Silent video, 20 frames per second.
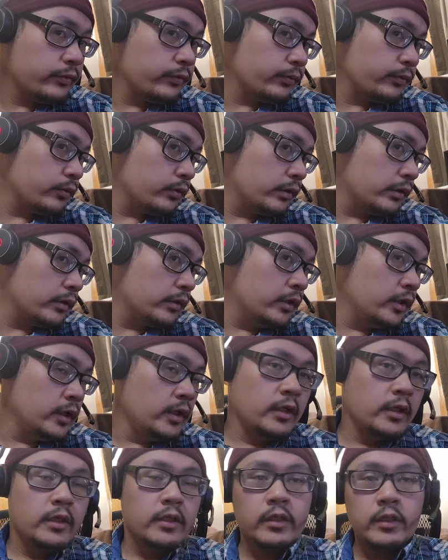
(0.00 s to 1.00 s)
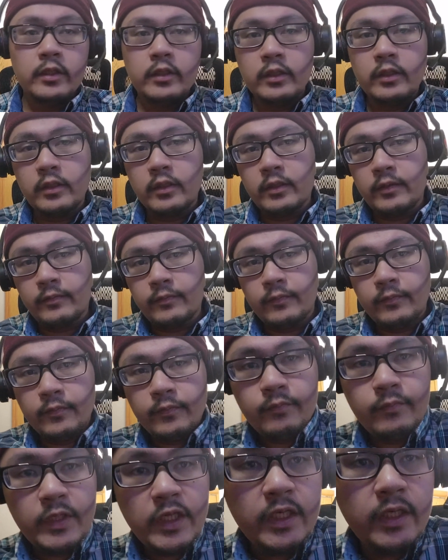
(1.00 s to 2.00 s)
for
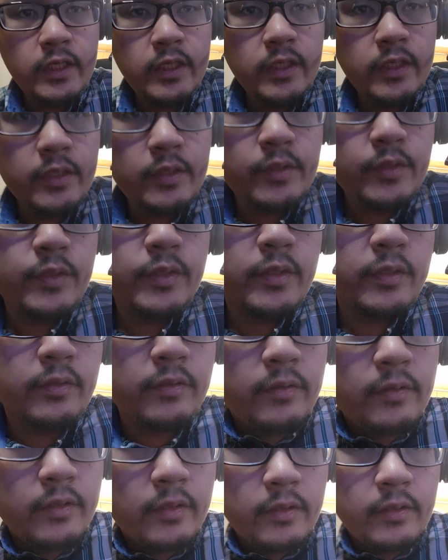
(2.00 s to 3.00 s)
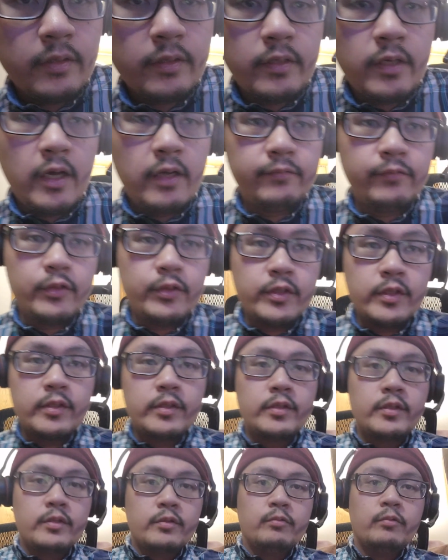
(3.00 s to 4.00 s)
meetings and conferences
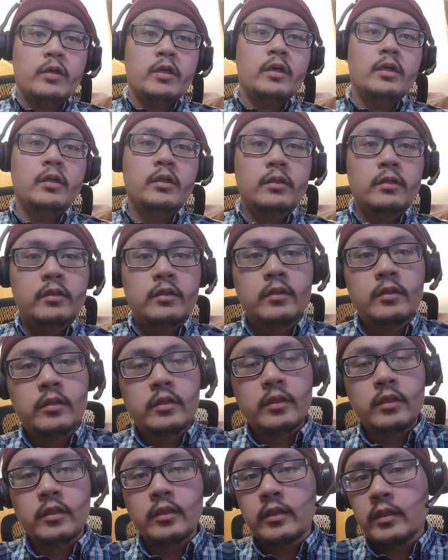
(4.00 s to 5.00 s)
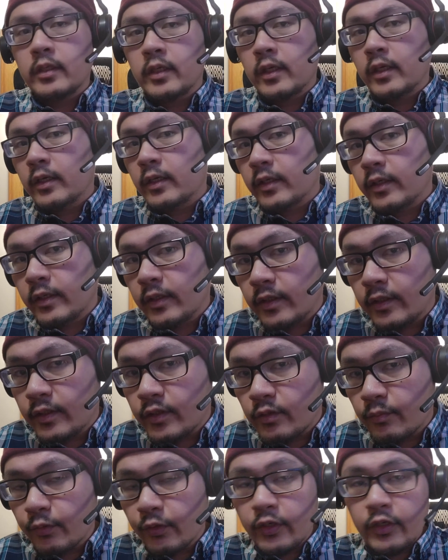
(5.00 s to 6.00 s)
as well. It's a
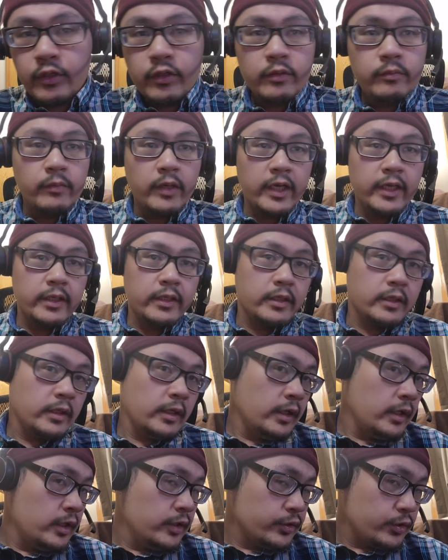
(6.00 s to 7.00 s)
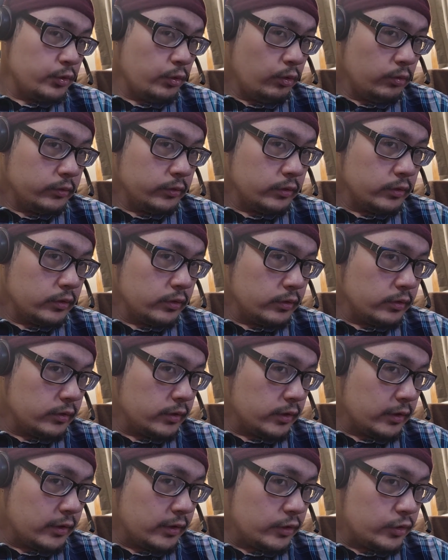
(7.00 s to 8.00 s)
pretty good mic. It's an
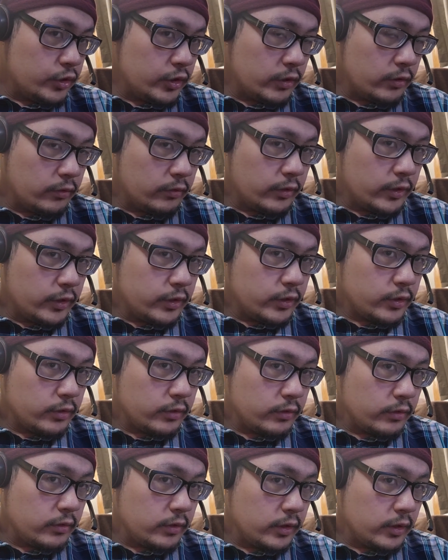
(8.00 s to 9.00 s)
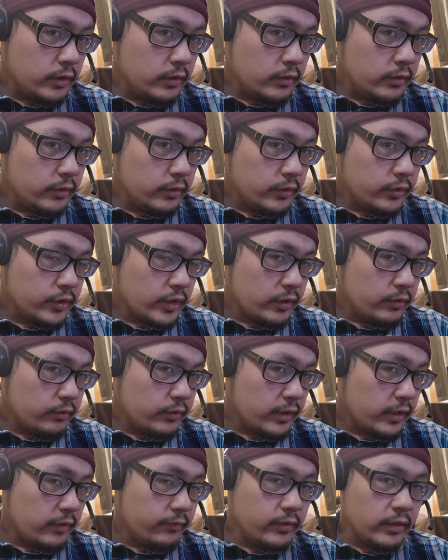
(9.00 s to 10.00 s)
older generation here because I know they
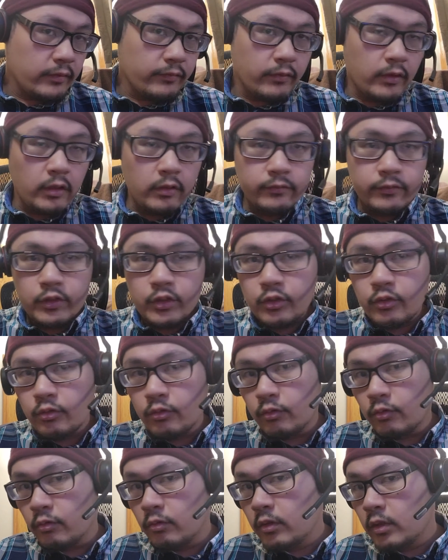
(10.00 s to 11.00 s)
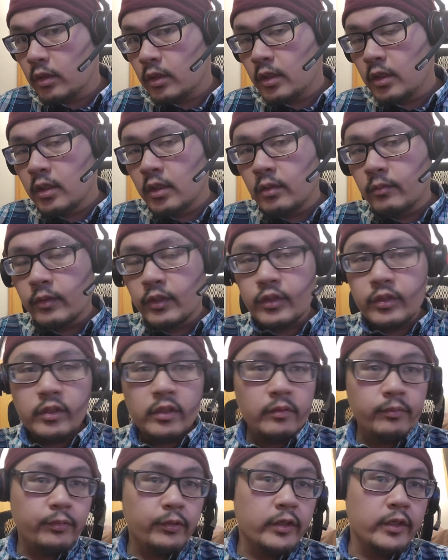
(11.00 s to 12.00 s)
have the Evolve 2. It's still a
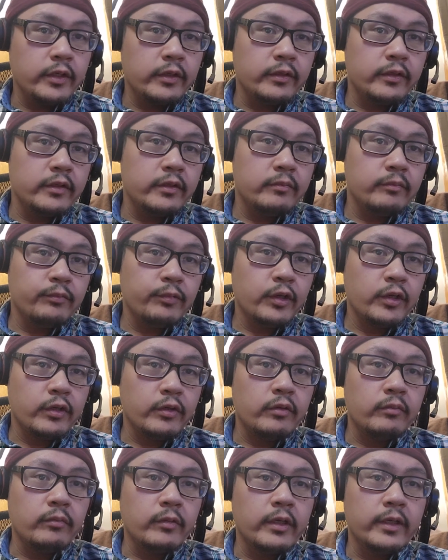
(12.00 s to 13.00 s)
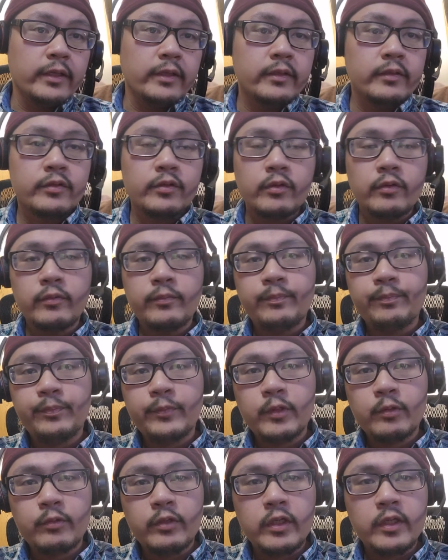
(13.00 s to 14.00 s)
pretty good mic. So what
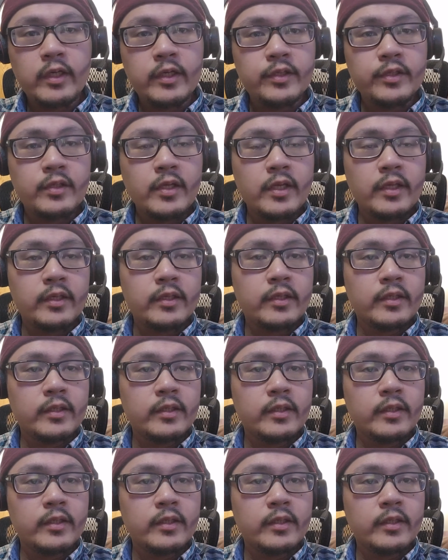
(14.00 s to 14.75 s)
do you guys think